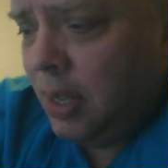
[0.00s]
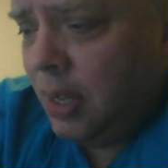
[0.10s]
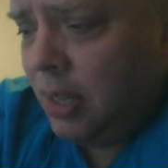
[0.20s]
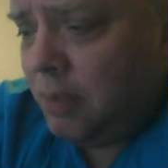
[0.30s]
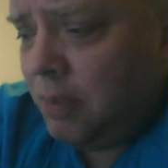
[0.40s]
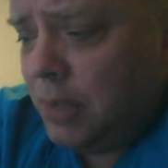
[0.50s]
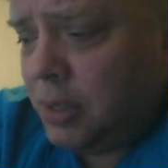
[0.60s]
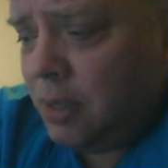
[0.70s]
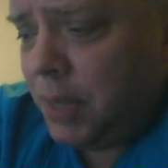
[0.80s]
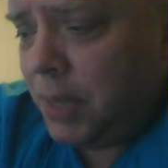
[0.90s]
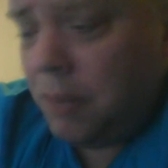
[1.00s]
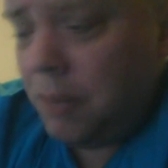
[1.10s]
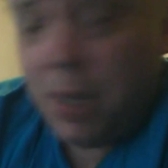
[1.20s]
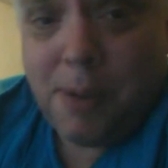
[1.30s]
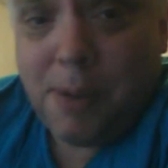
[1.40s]
I let myself
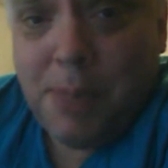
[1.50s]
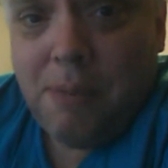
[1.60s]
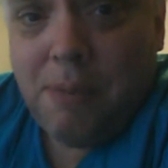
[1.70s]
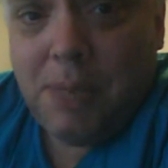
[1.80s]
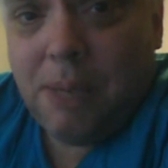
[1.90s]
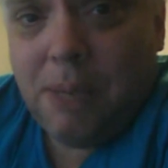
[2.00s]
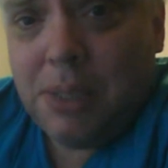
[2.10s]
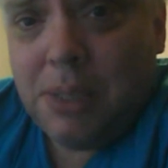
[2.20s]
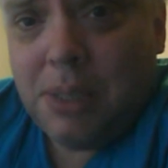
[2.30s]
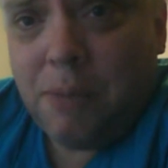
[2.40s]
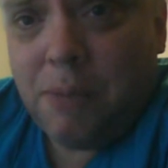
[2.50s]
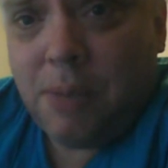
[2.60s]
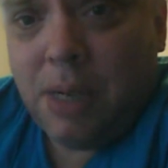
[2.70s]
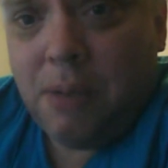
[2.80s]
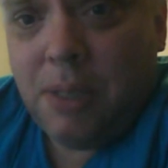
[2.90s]
become a hermit. I let myself
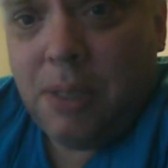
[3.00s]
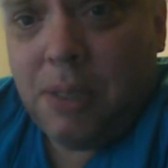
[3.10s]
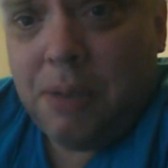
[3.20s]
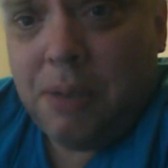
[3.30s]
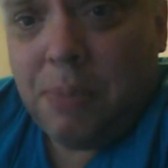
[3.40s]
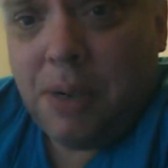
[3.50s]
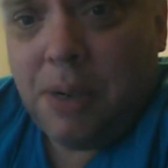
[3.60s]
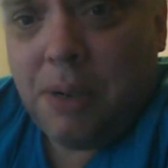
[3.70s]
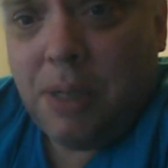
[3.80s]
drown in despair.